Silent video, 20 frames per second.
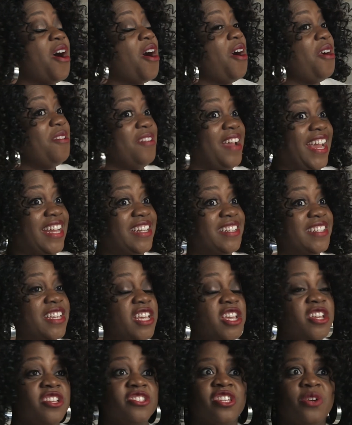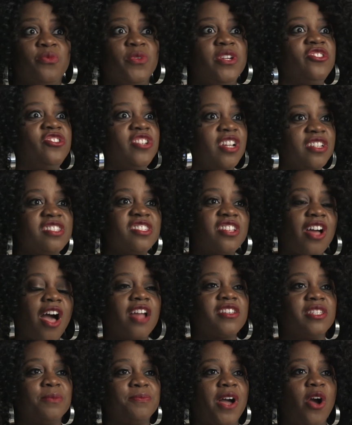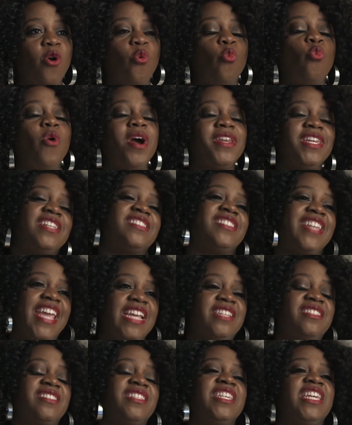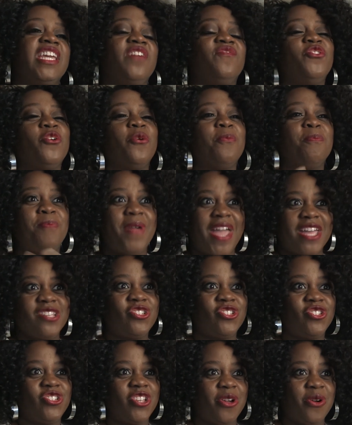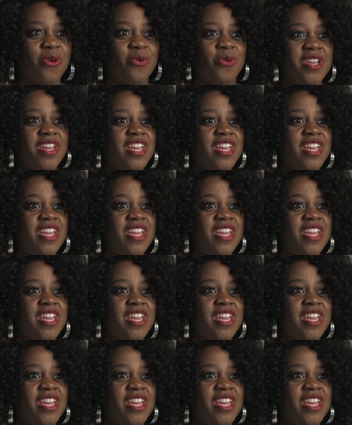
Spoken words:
All right. So we just talked about what it takes to give your best show,